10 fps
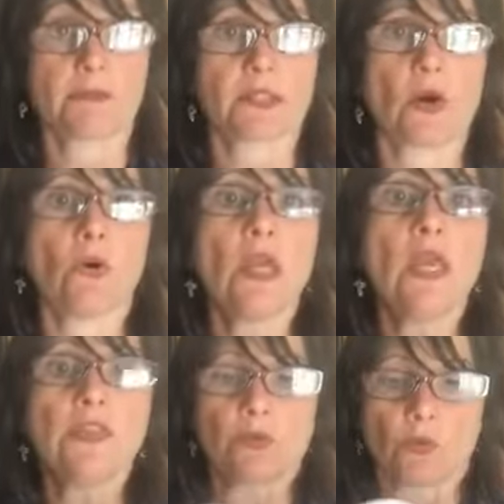So
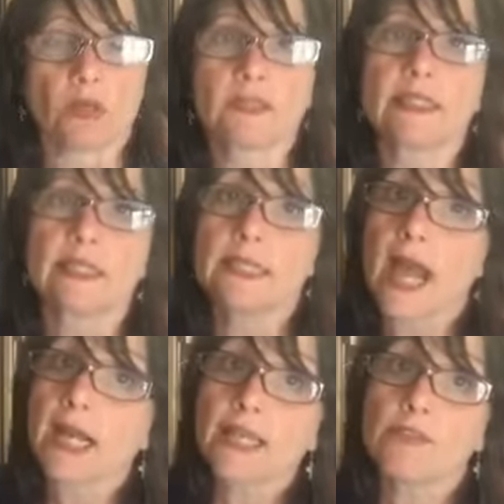the ones that did
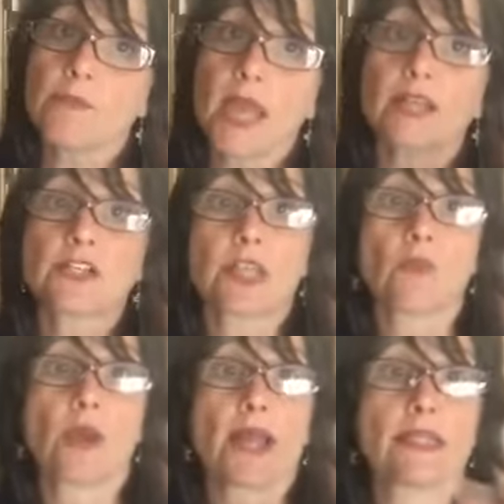not have a match, they
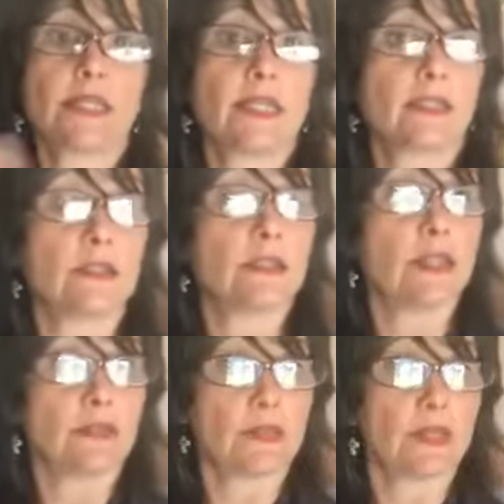went in
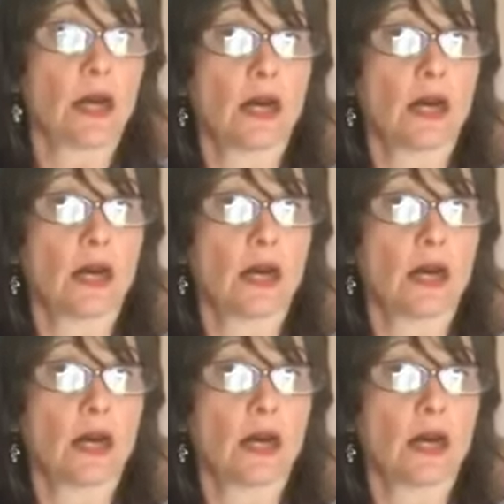the